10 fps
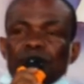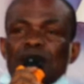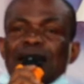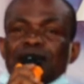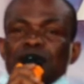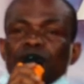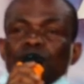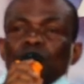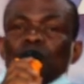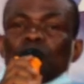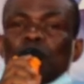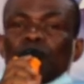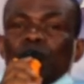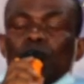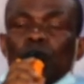That if you do not
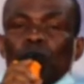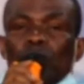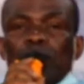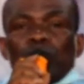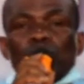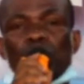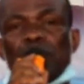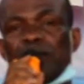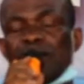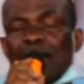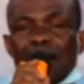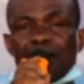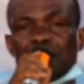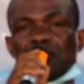follow a good leader,